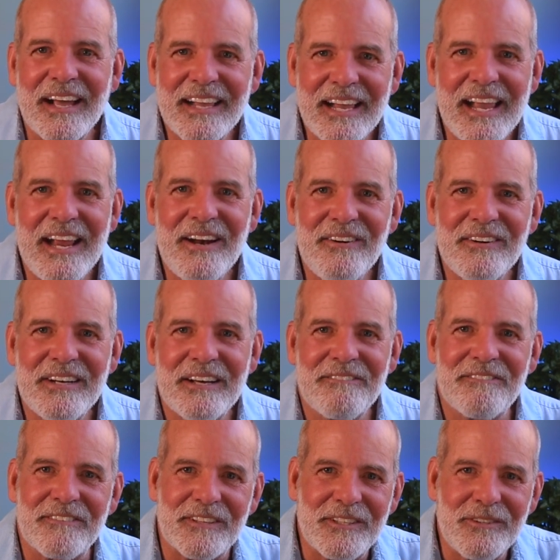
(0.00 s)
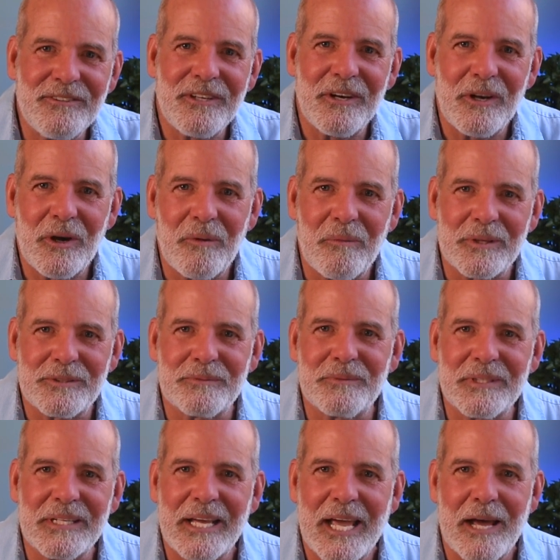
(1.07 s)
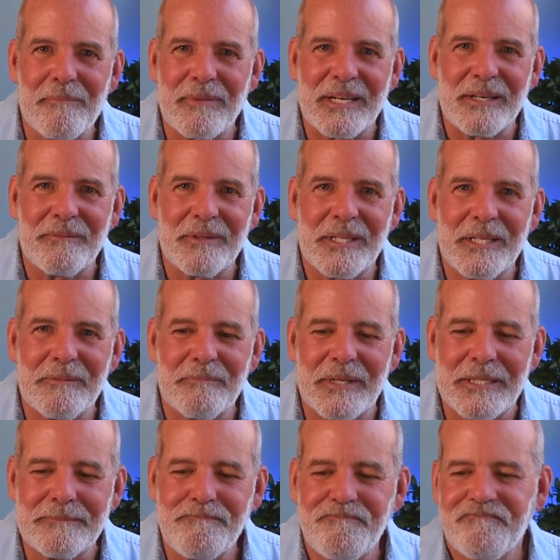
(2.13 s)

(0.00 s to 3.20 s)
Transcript: I care enough for you to know what's really happening within me.